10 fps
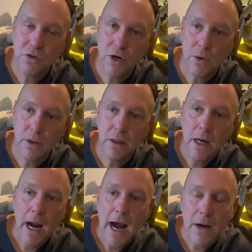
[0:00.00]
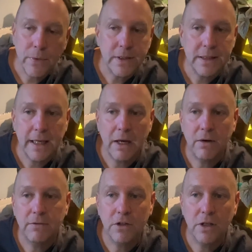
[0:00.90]
grower. I will say,
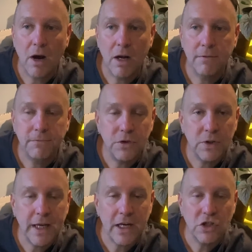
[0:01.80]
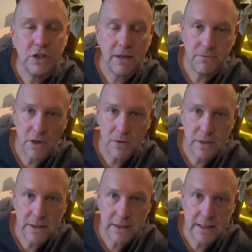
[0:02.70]
however, on a few occasions I've
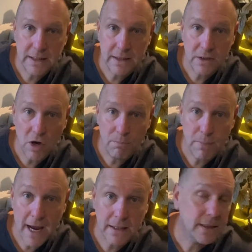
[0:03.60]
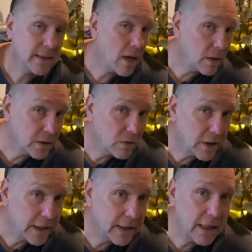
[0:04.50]
noticed that it's gone back to solid
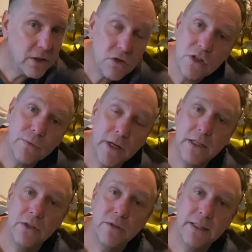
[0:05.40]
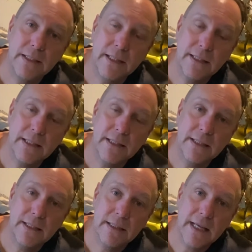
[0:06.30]
green. And usually what I do in these
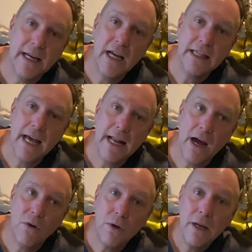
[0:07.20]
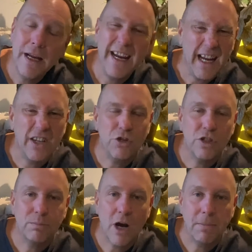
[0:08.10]
instances is I cut that out and
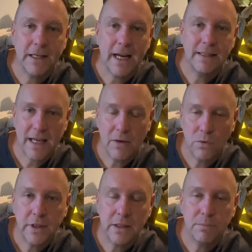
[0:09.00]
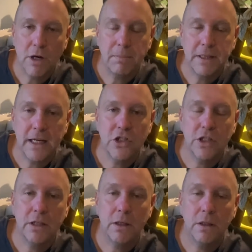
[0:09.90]
usually propagate that. And we'll get to propagation
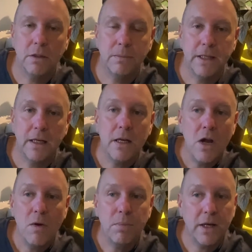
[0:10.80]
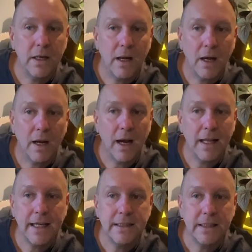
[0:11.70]
here in a little bit. But I
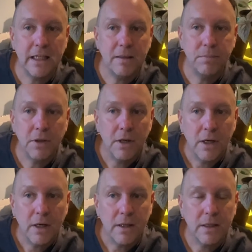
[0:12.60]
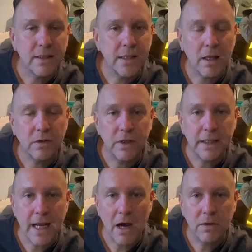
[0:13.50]
like to keep the solid
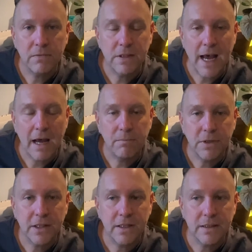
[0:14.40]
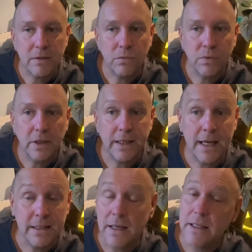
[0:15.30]
green out of that because it really
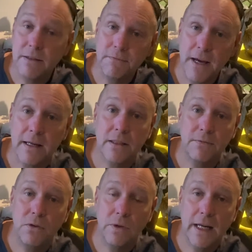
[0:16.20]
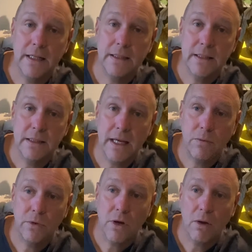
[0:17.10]
has a nice effect if you let it stay
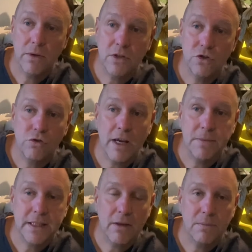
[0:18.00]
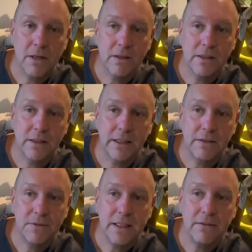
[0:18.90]
with all the stripes down the middle of the
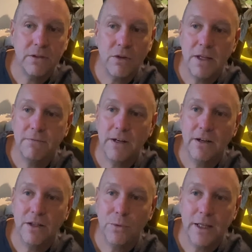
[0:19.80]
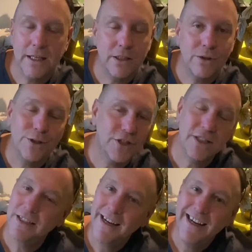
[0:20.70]
leaves. Even though they vary the way they do,
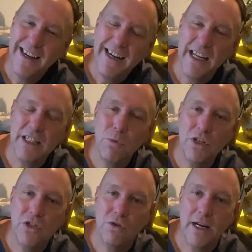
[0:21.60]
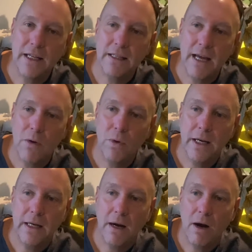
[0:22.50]
it's more striking that
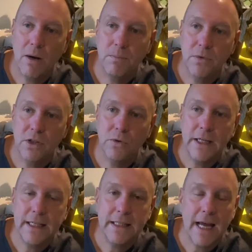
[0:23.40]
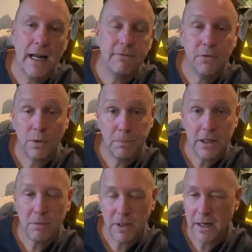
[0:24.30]
way. The green in that, if it were a
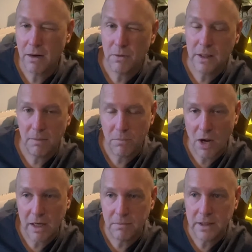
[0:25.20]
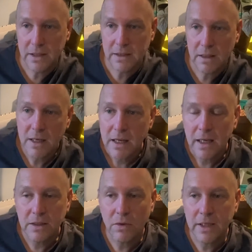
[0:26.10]
bigger plant, I don't think I'd mind, but it's
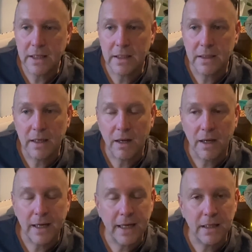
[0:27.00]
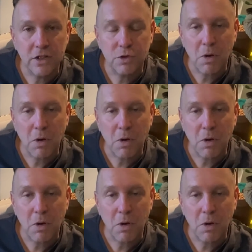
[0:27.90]
only in a 8-inch